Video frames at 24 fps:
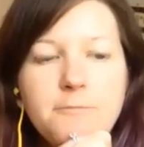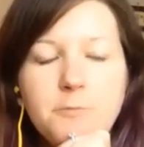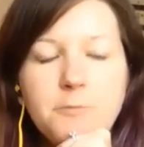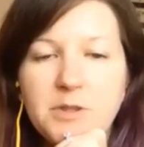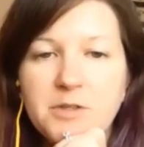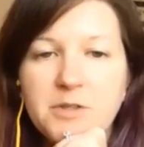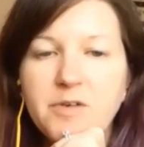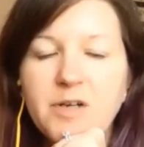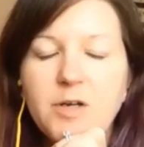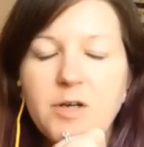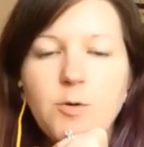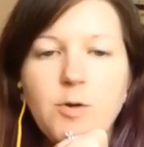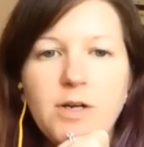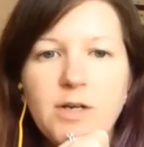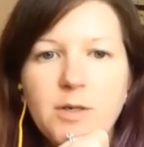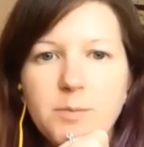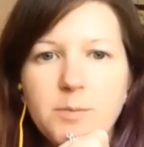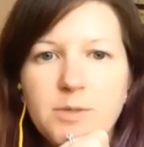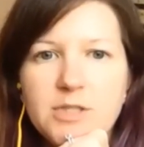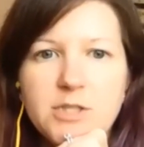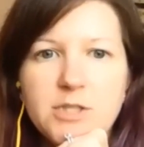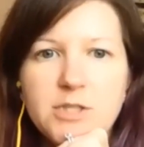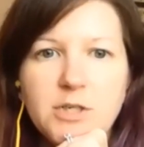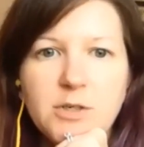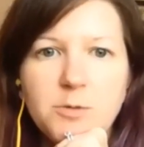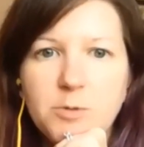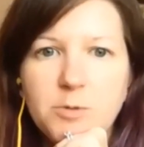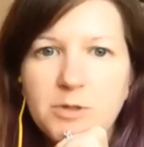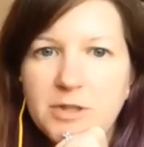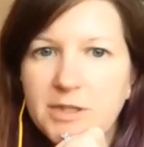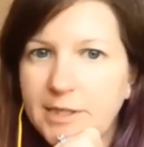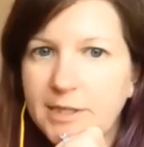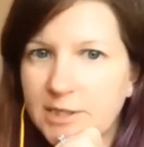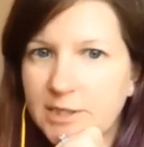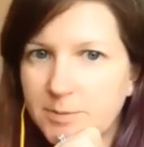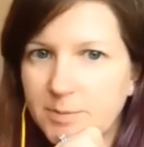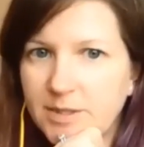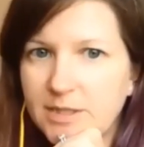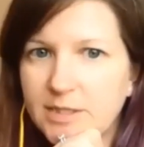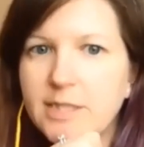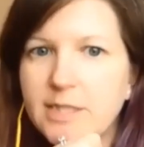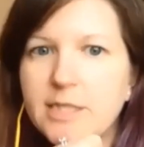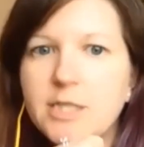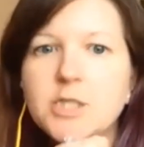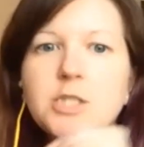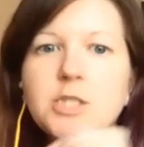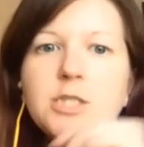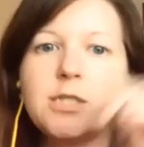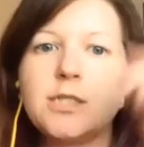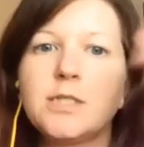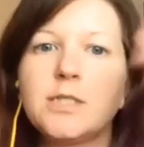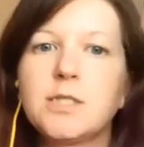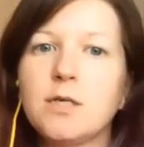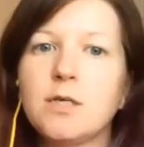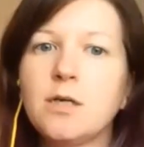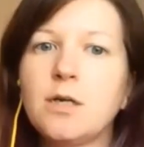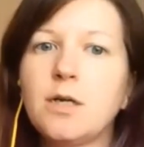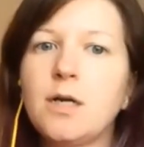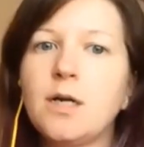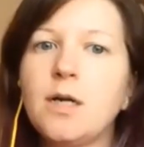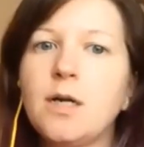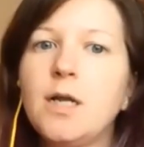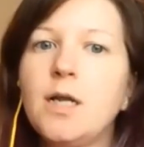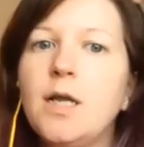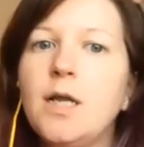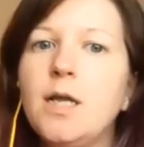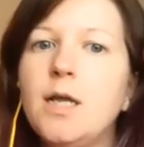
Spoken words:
what the requirements are, what the expectations are,